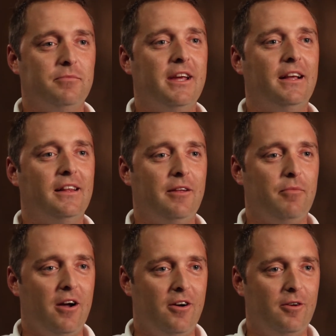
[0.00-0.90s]
tingling in
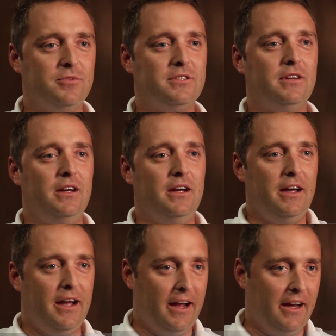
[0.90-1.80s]
my arms
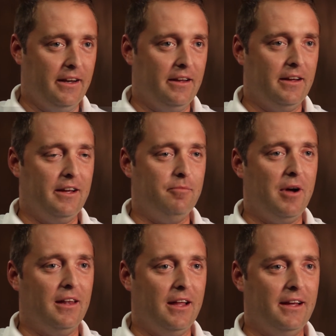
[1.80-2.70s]
and in
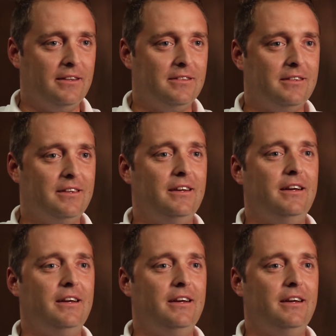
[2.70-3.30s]
my legs,